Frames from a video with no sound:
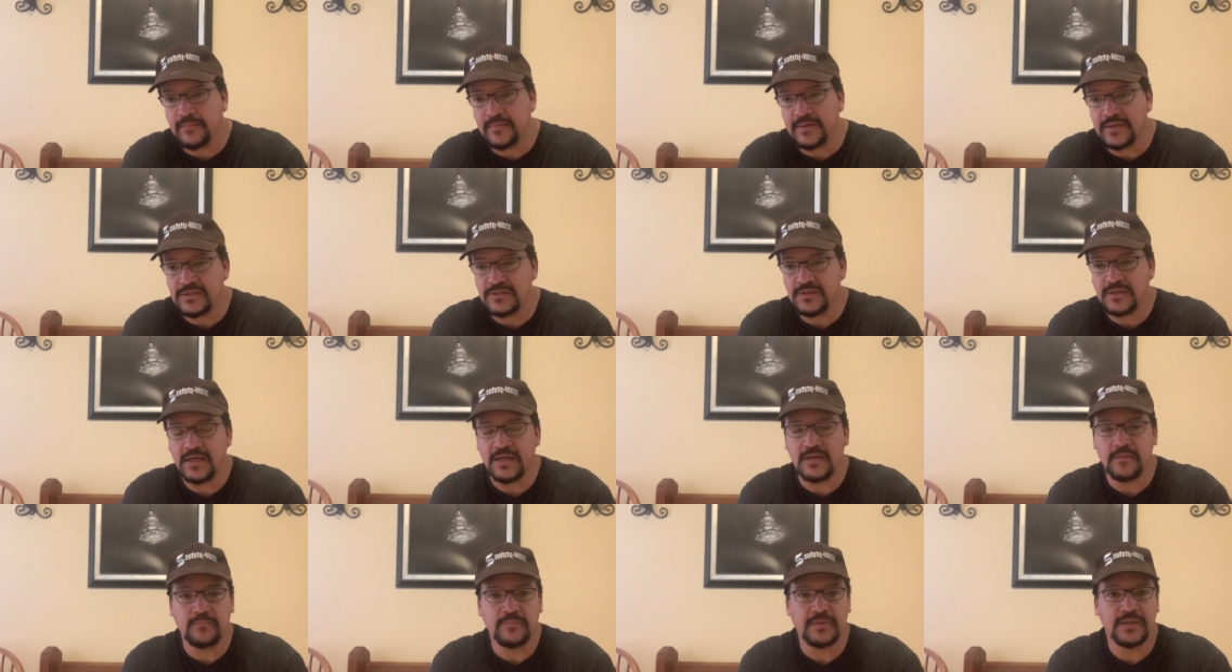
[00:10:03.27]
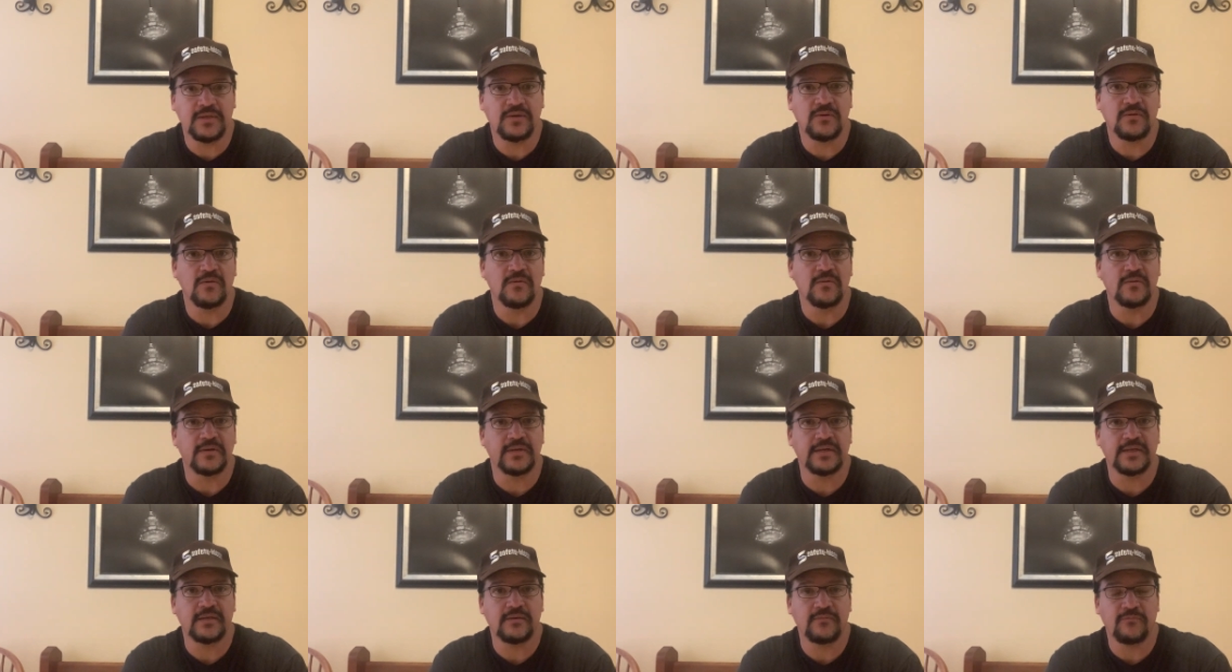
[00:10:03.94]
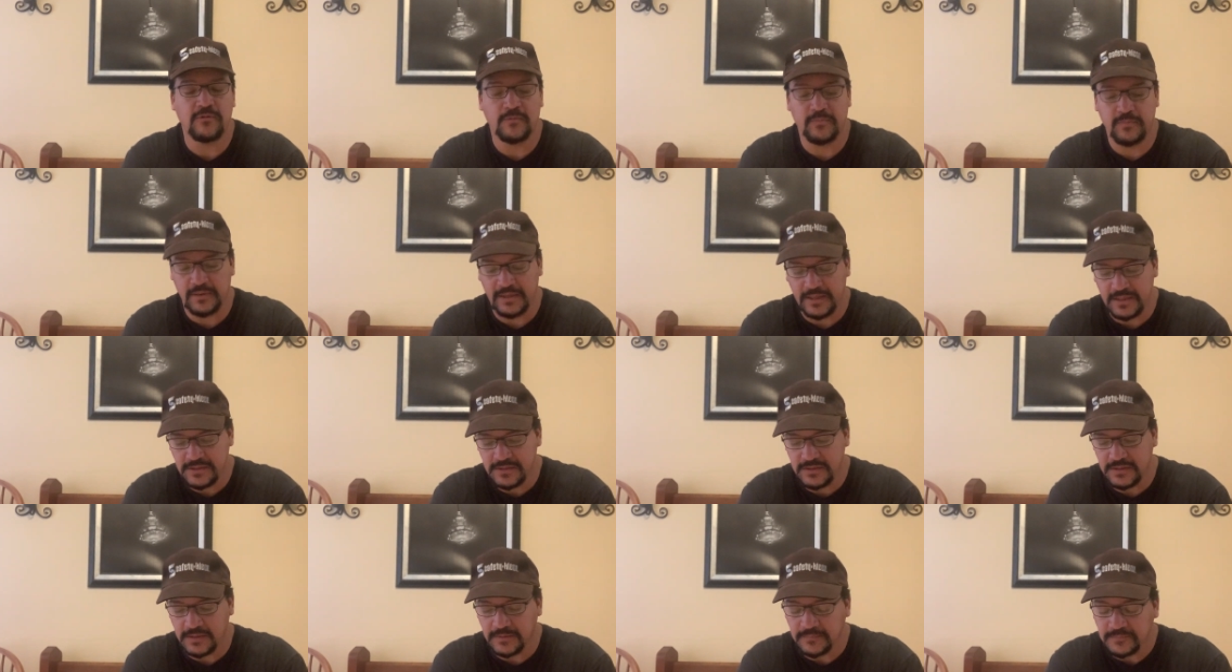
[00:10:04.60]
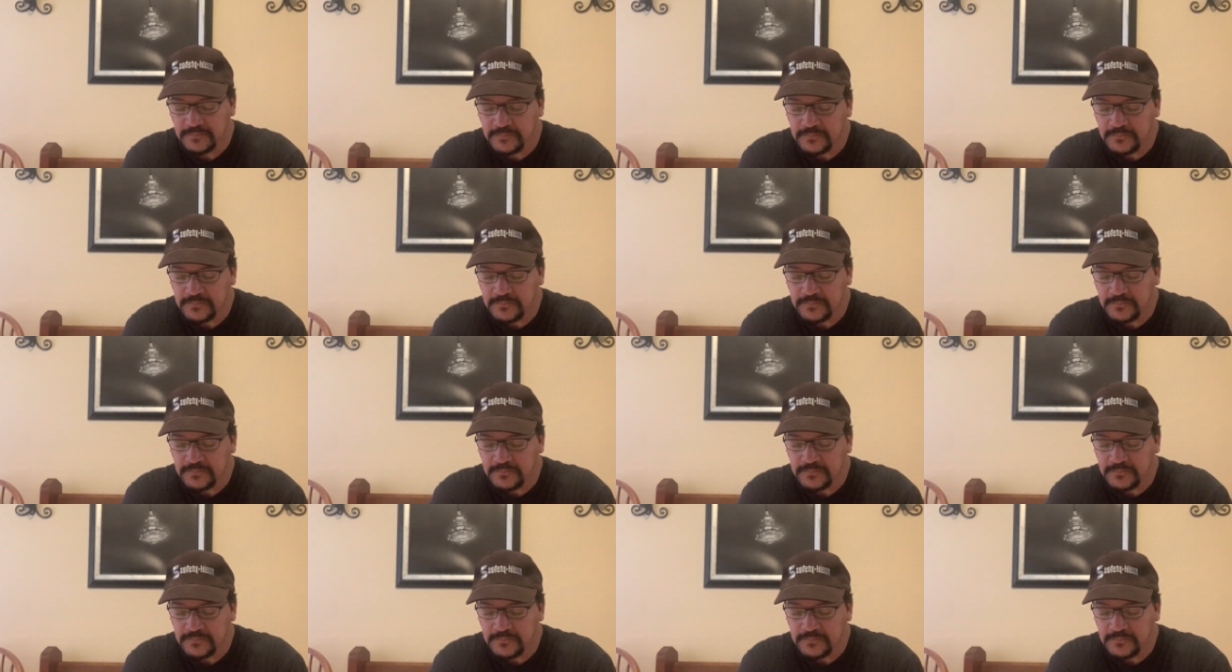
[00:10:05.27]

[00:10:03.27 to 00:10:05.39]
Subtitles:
means you got a pinhole in it and replace it.